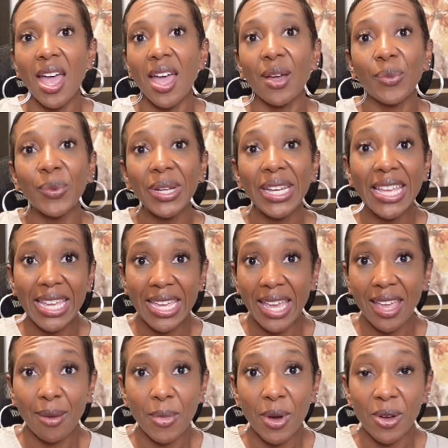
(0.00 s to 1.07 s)
And when he
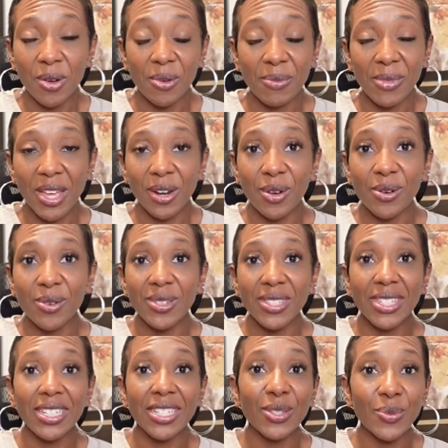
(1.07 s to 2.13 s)
came home, that whole
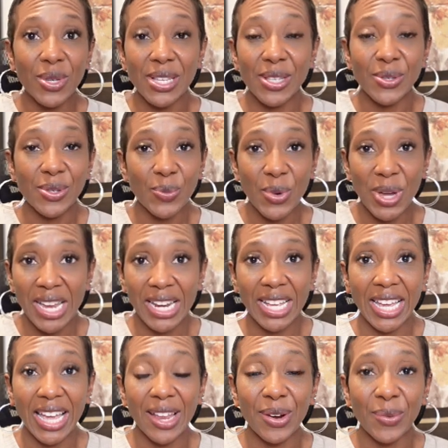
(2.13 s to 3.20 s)
6 weeks
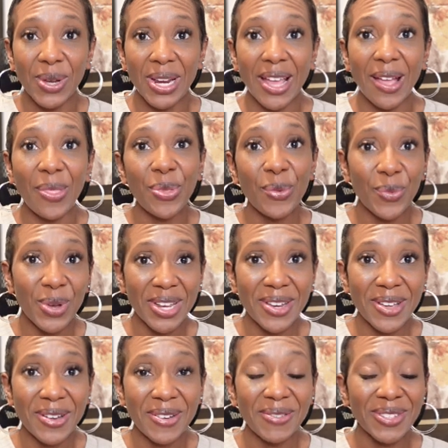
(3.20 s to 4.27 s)
waiting kind of went out the
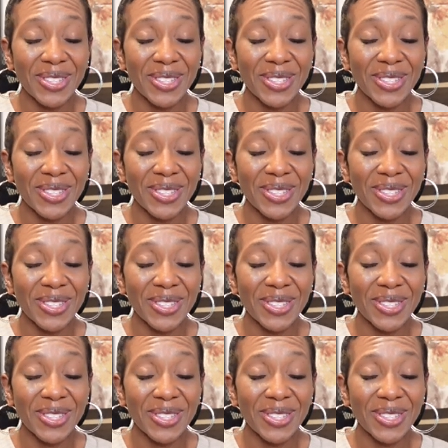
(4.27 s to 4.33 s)
window.